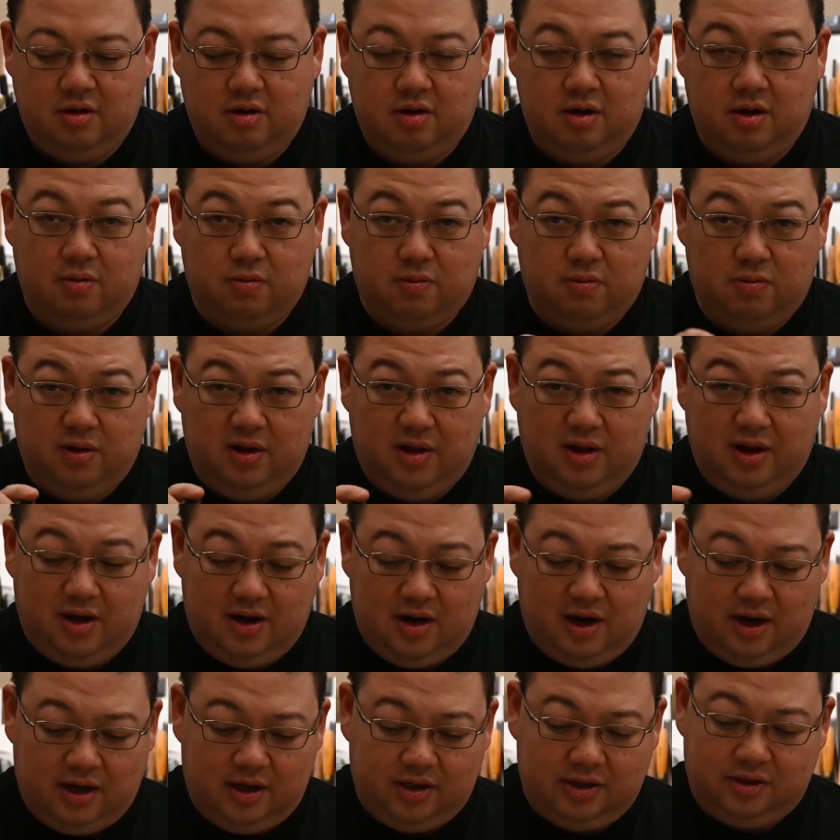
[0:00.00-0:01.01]
a really
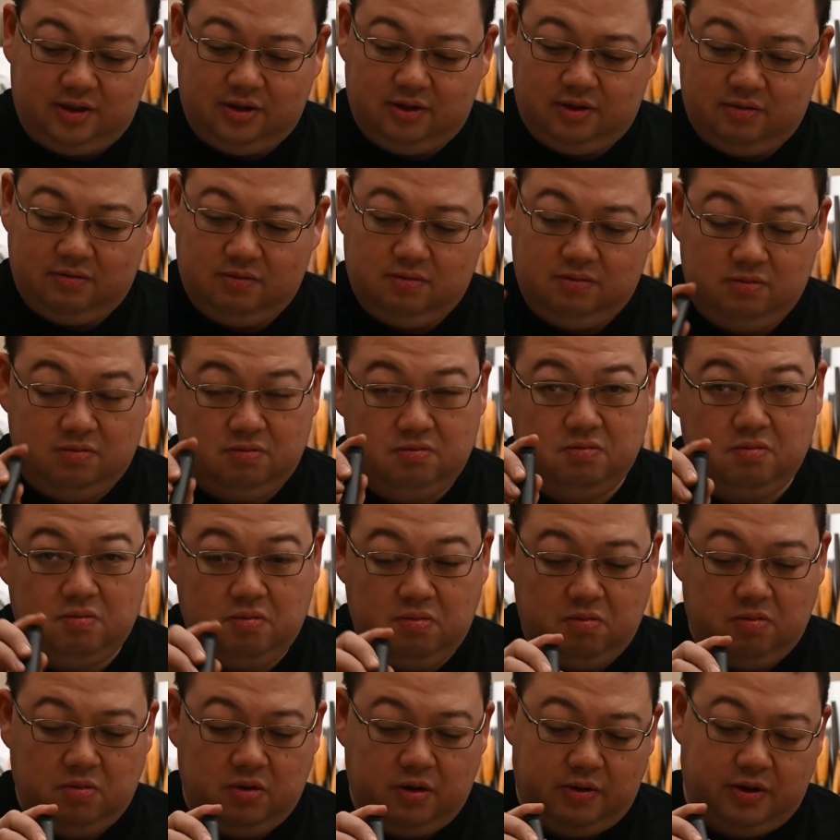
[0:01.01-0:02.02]
nice,
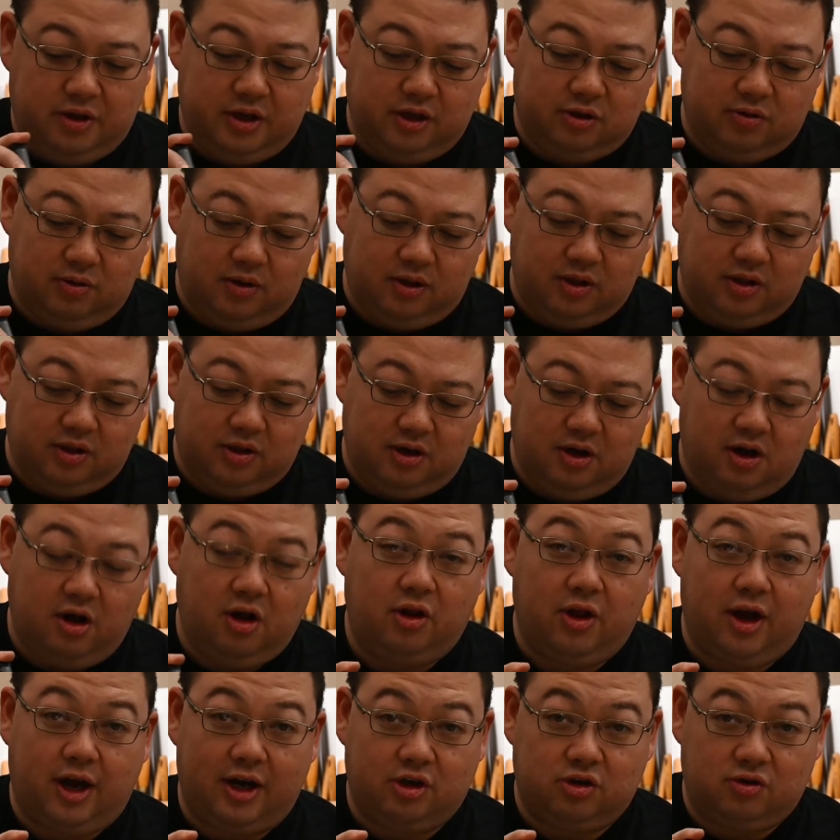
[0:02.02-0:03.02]
no, this one's
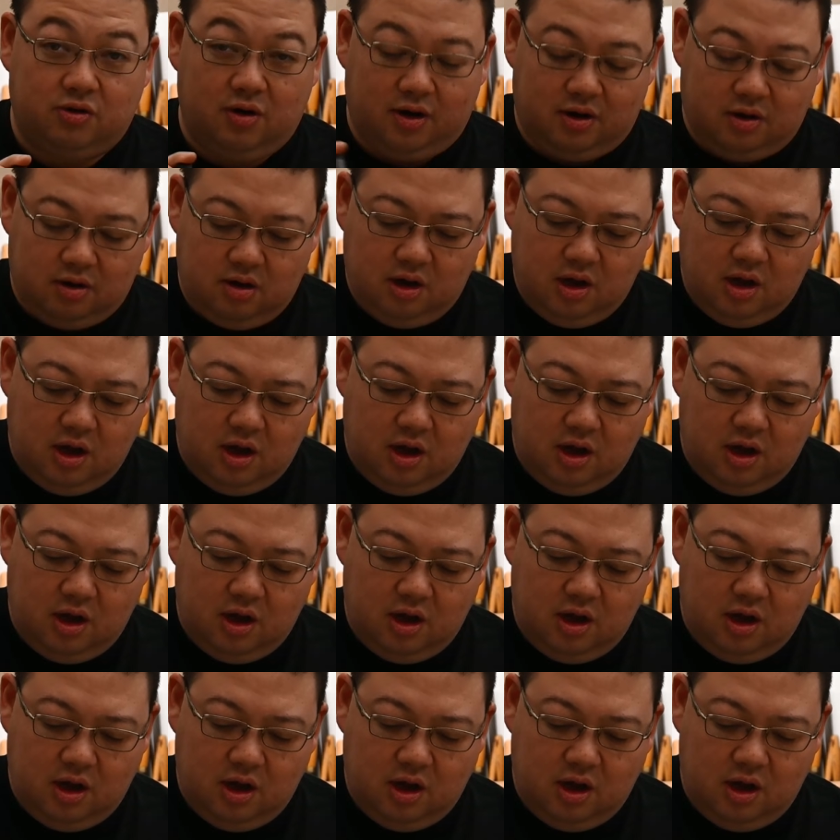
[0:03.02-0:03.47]
electric,